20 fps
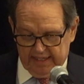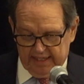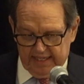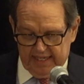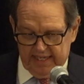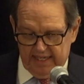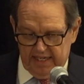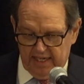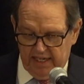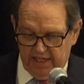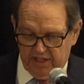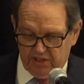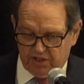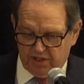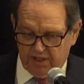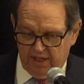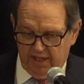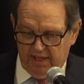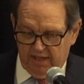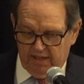he
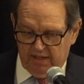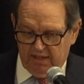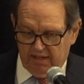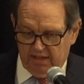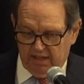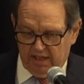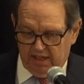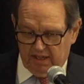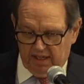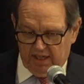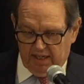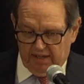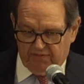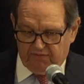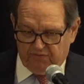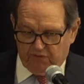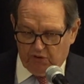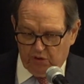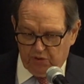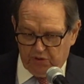has
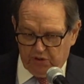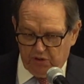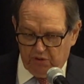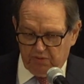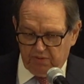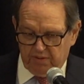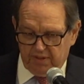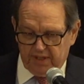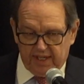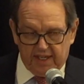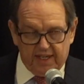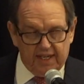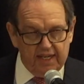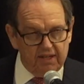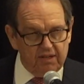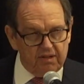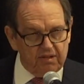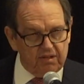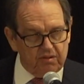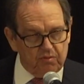furthered the
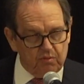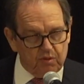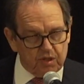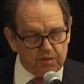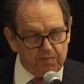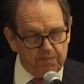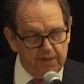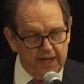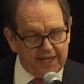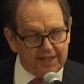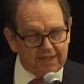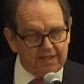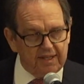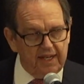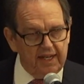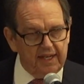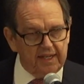respect